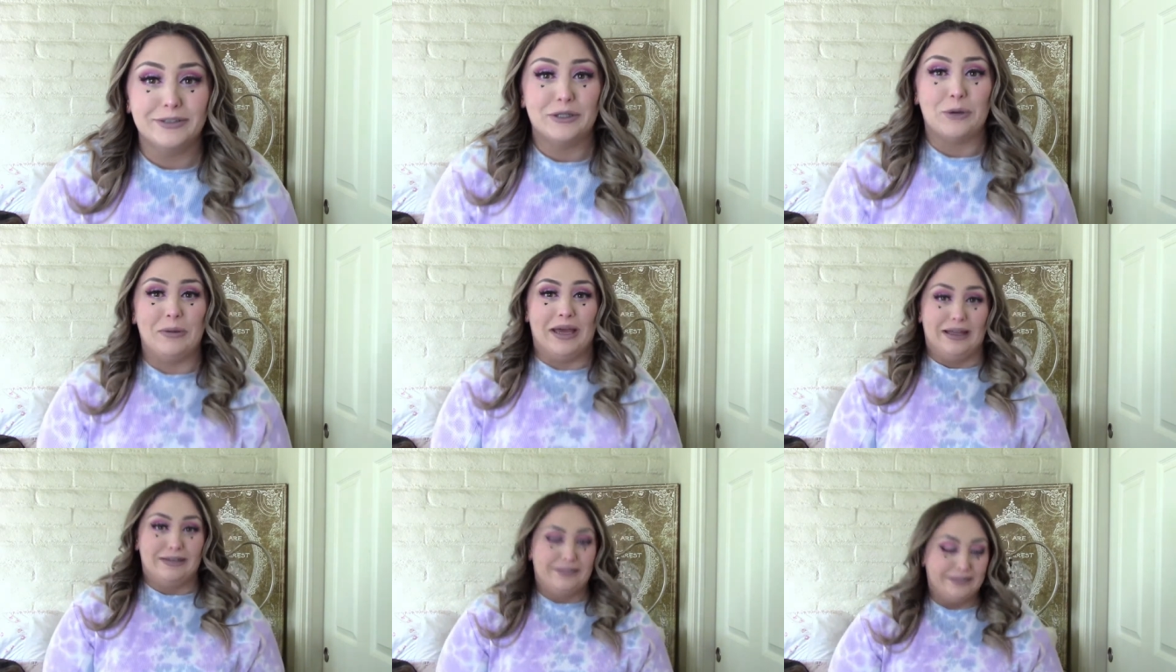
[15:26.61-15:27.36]
So
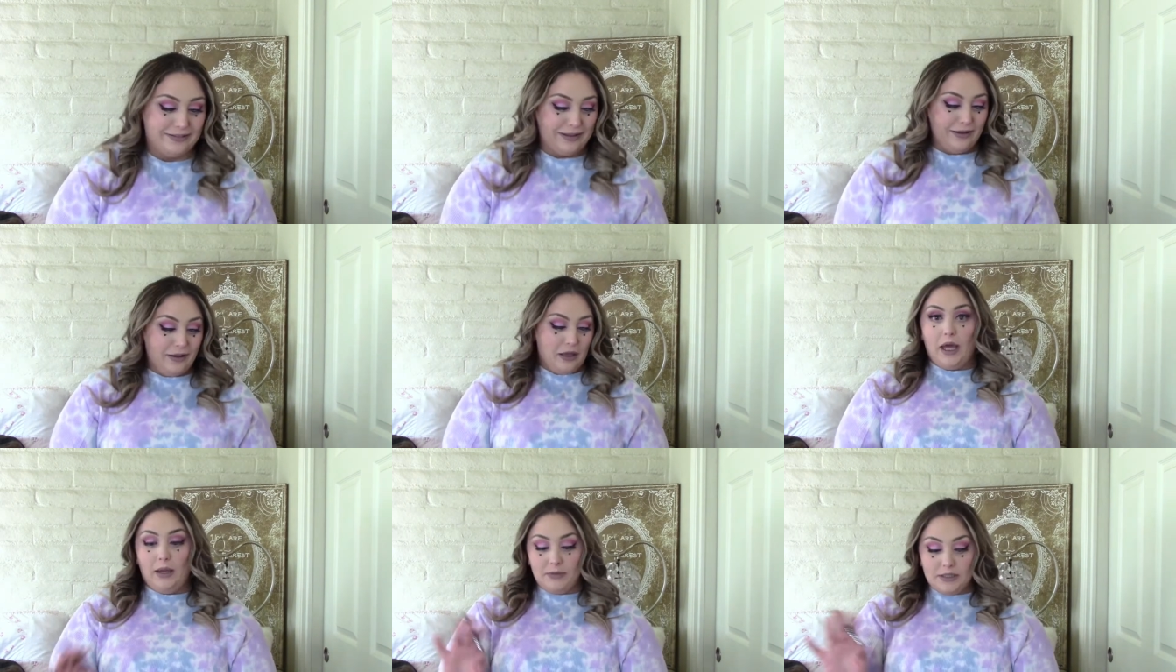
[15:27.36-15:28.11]

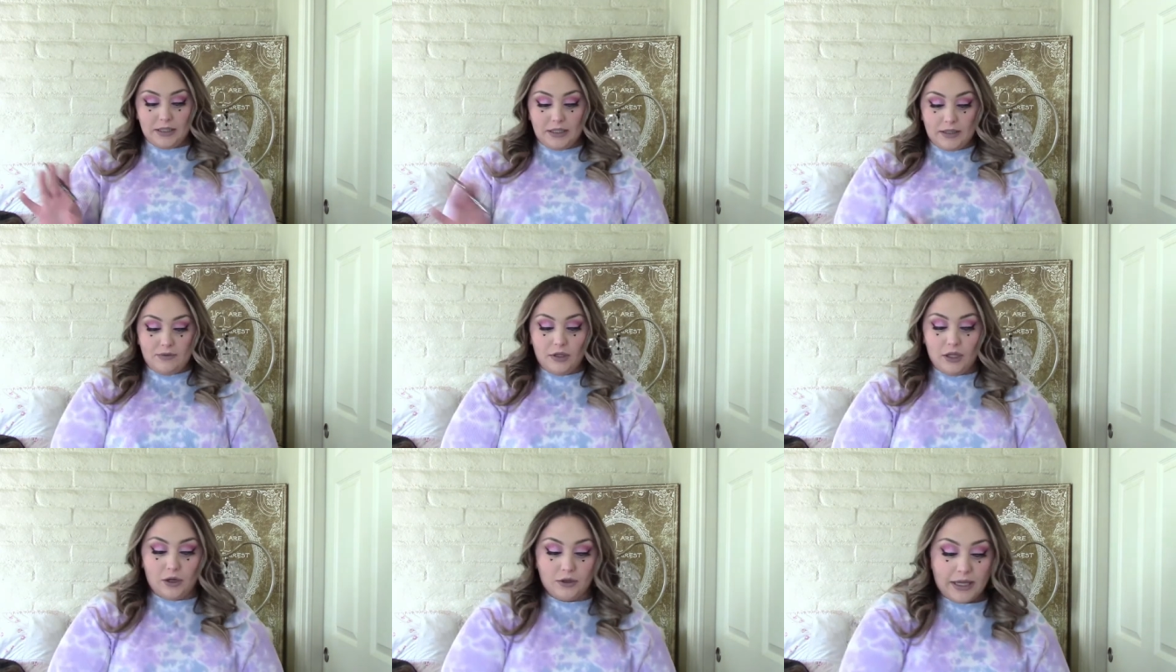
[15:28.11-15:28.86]
I'm just gonna leave it alone.